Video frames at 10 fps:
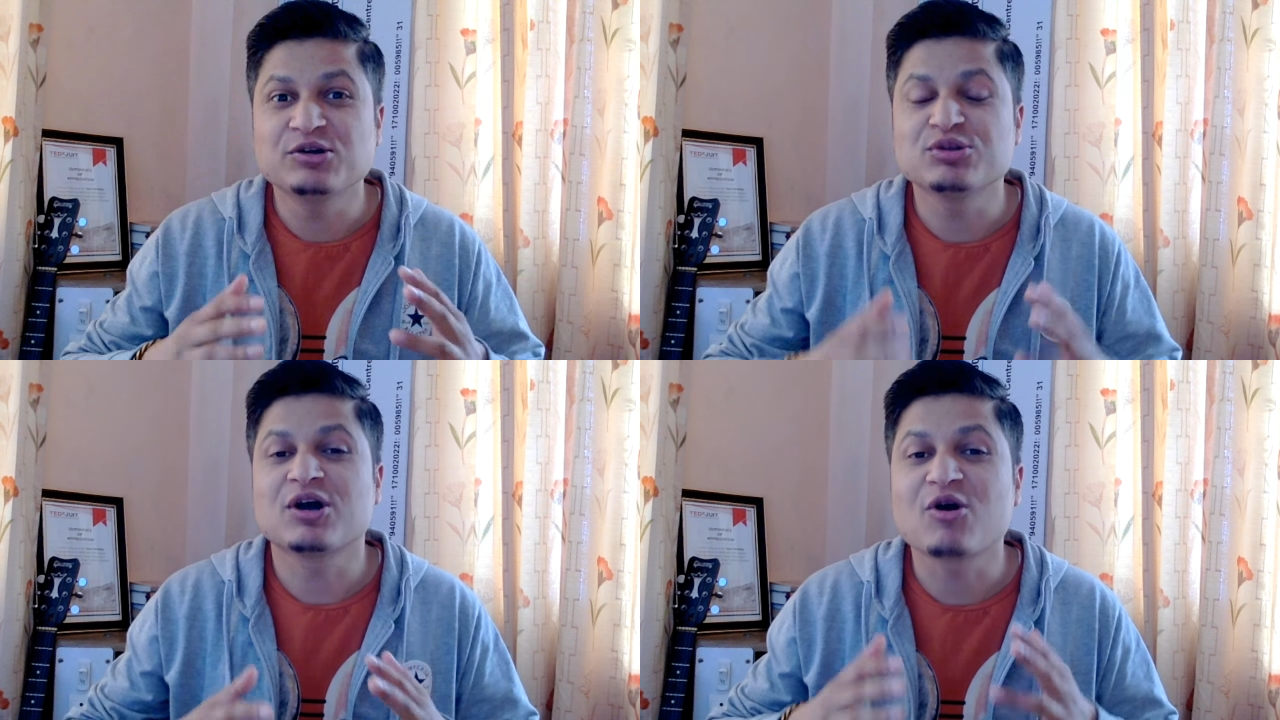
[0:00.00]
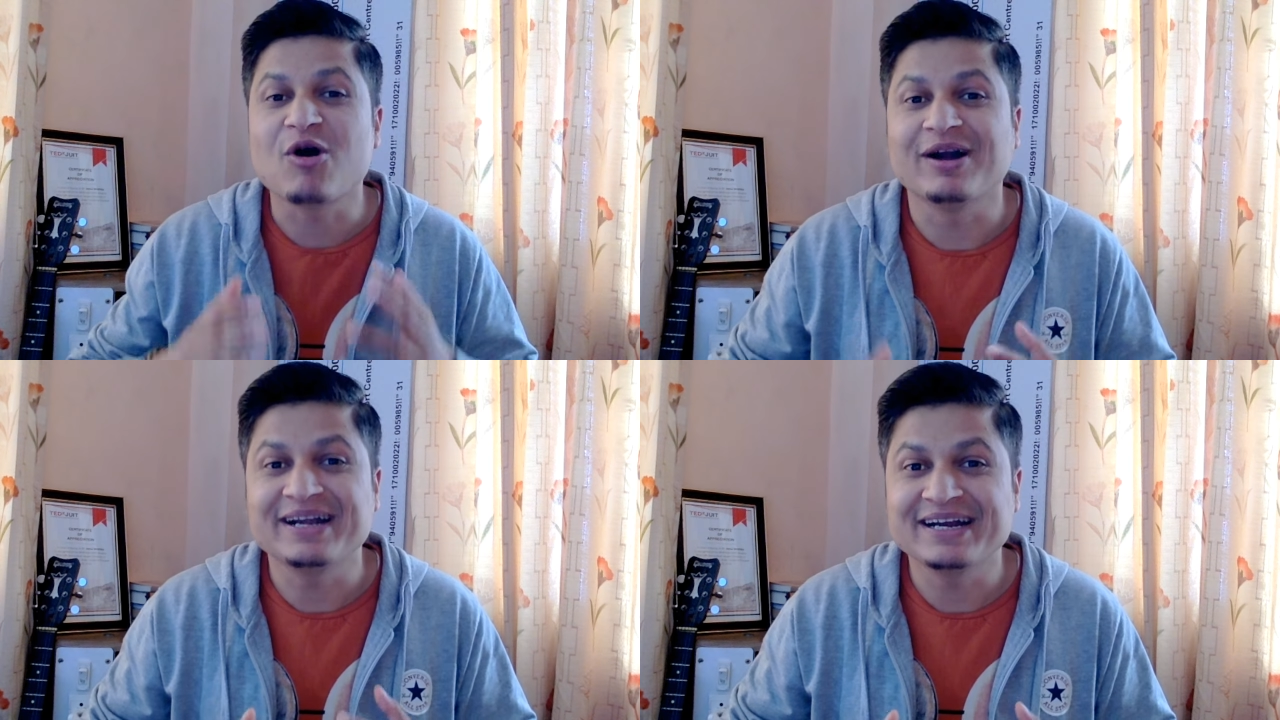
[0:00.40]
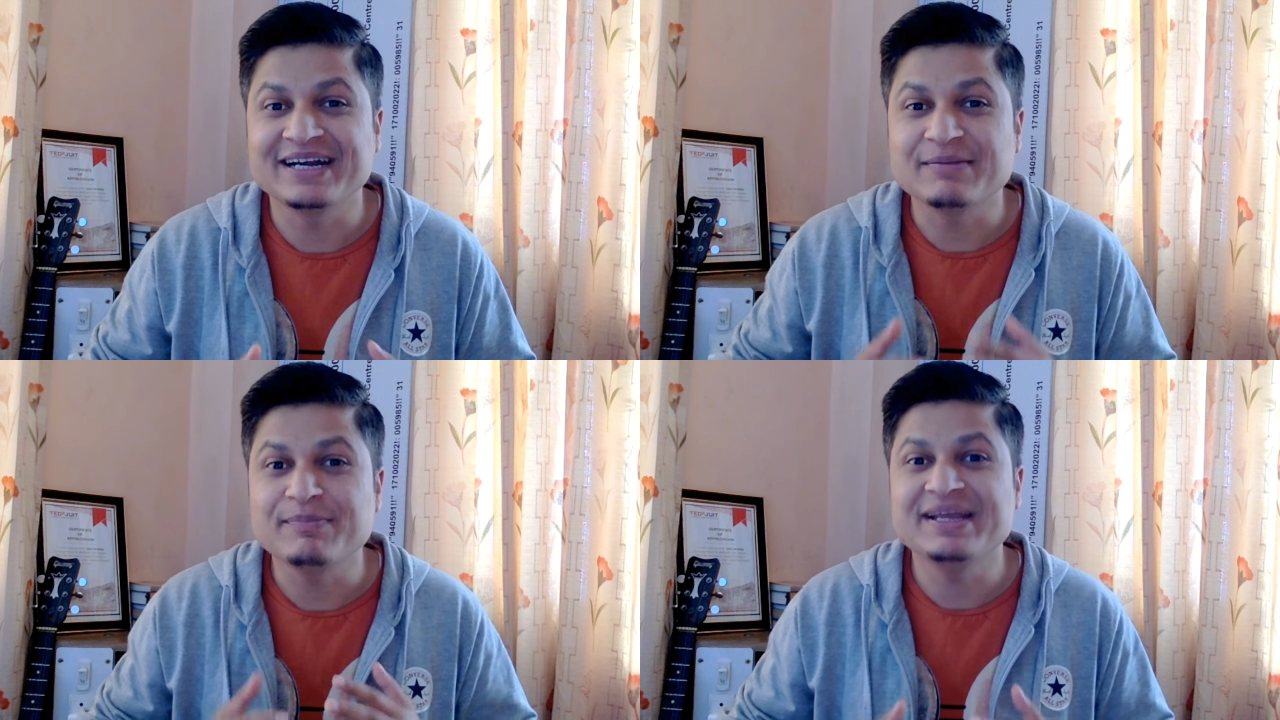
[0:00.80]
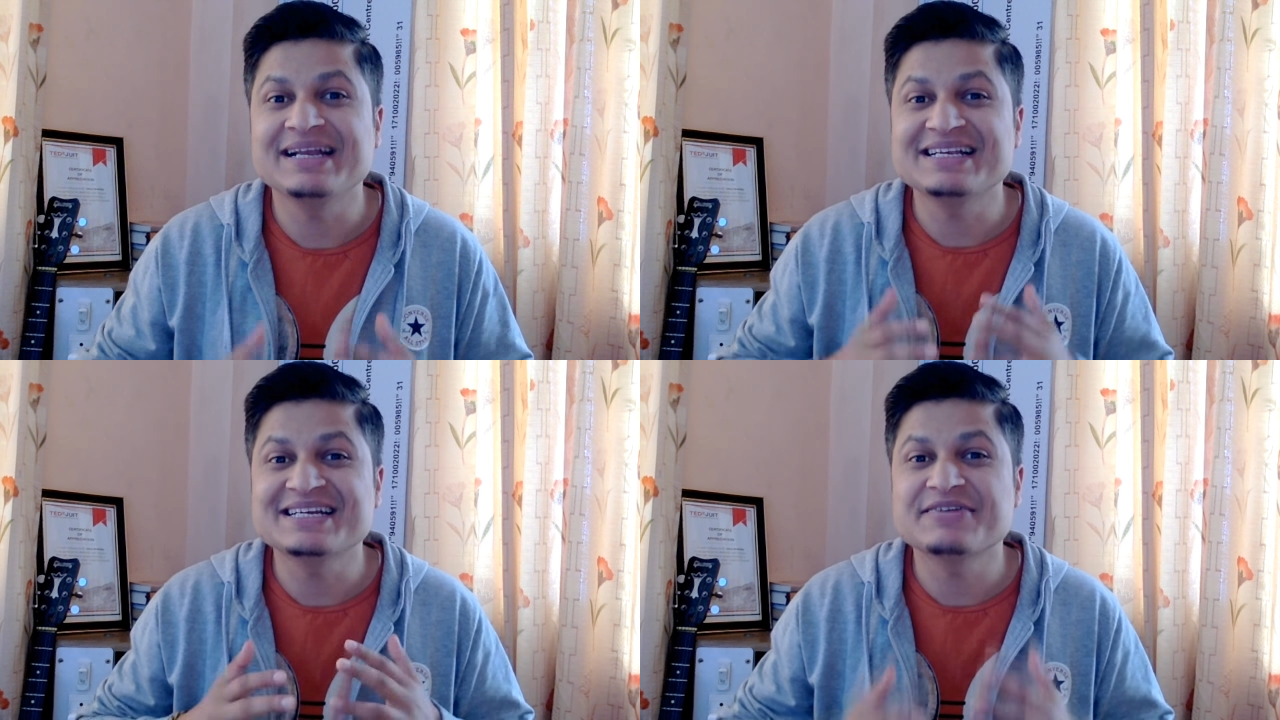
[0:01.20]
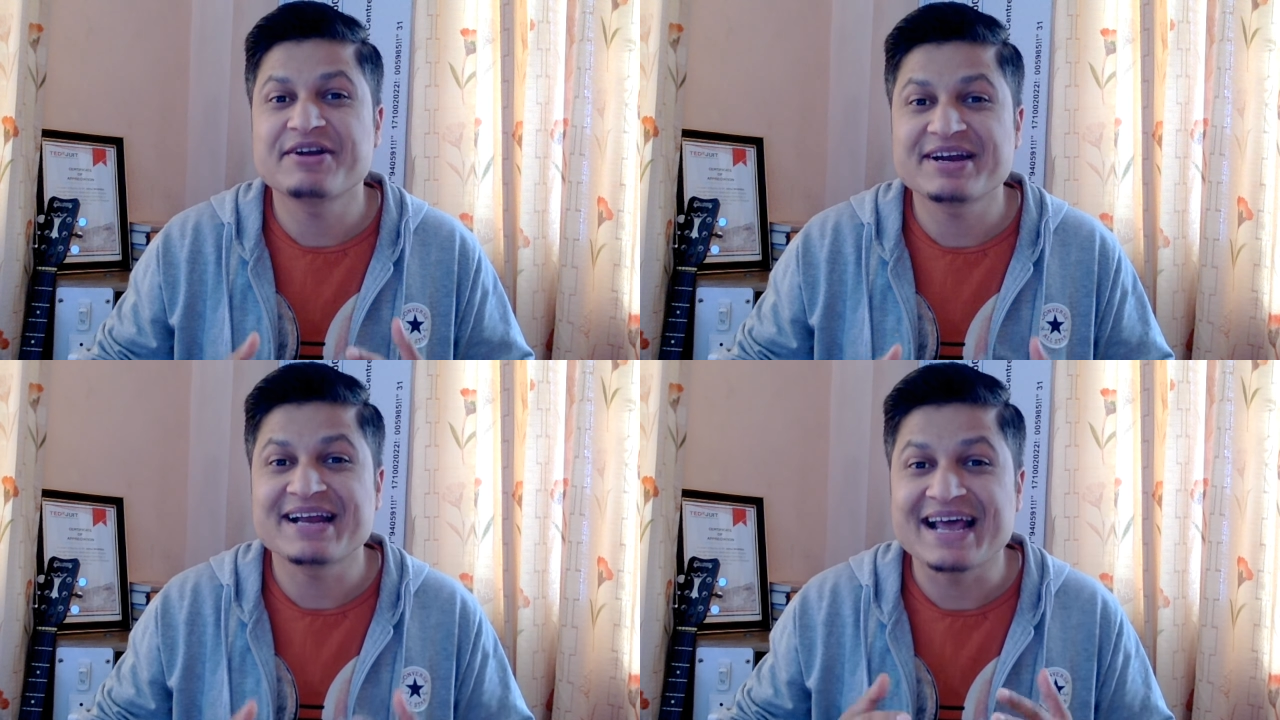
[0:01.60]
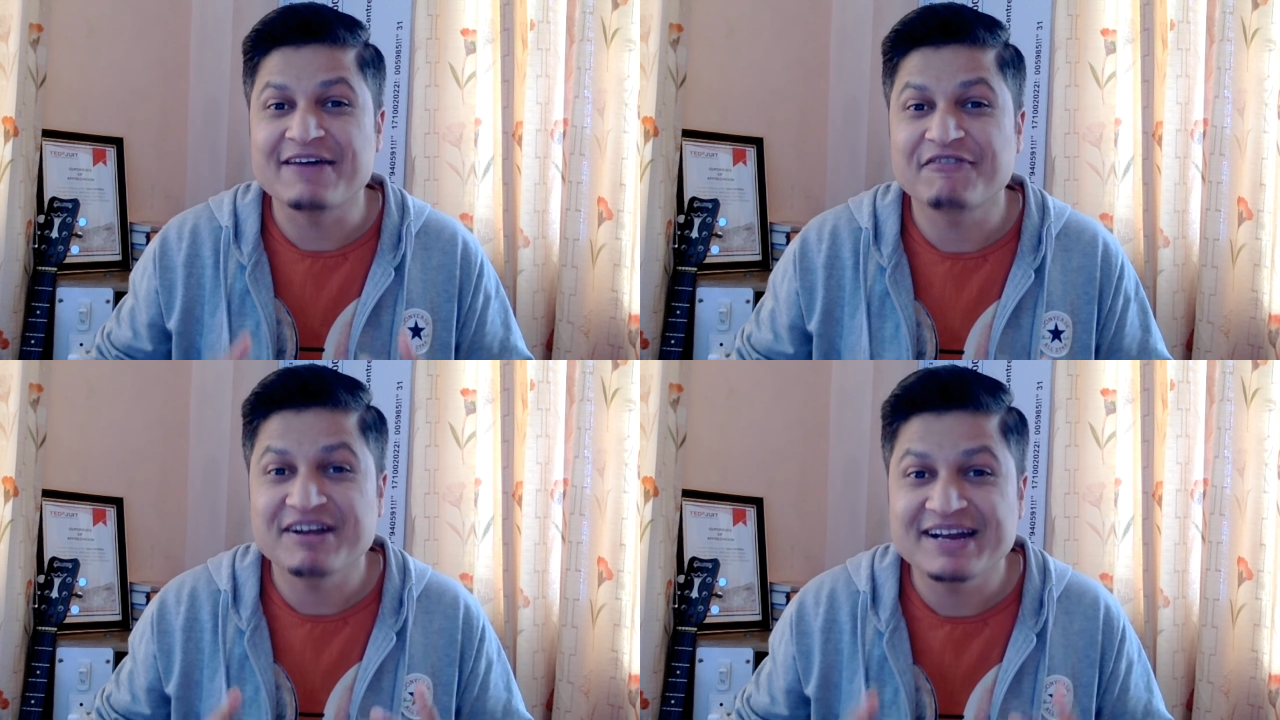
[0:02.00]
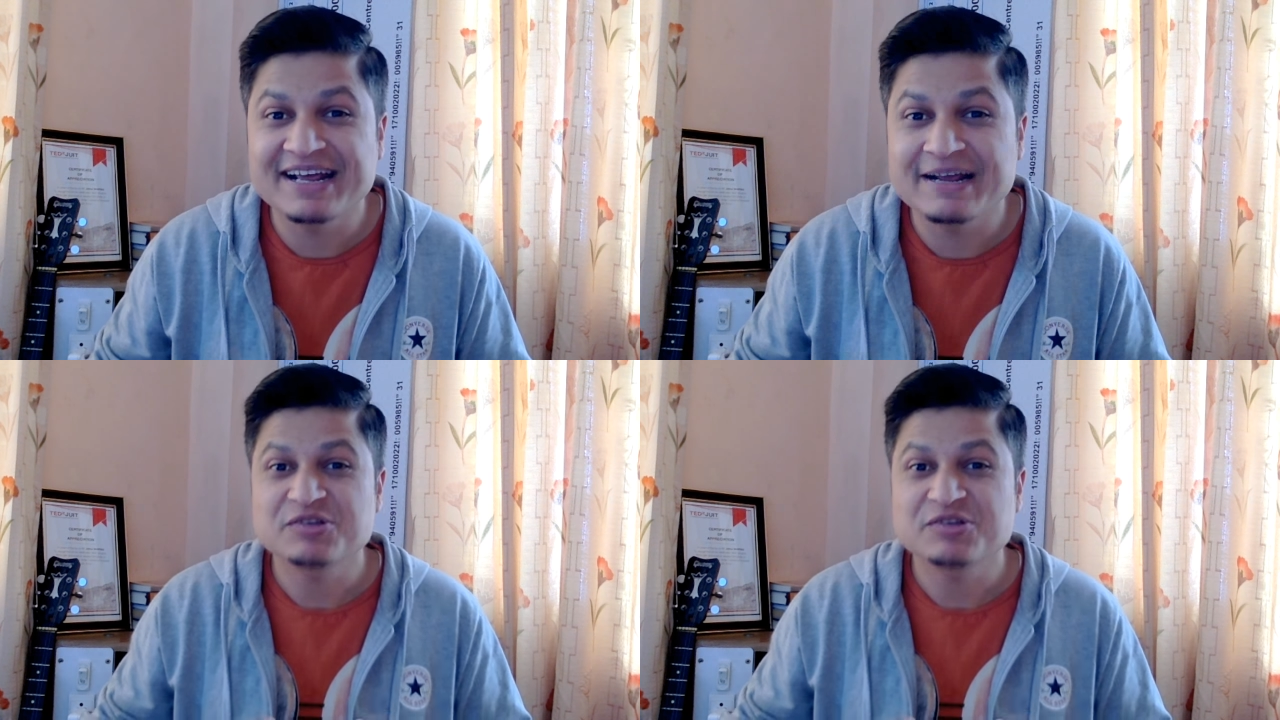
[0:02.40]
to the content being generated every day.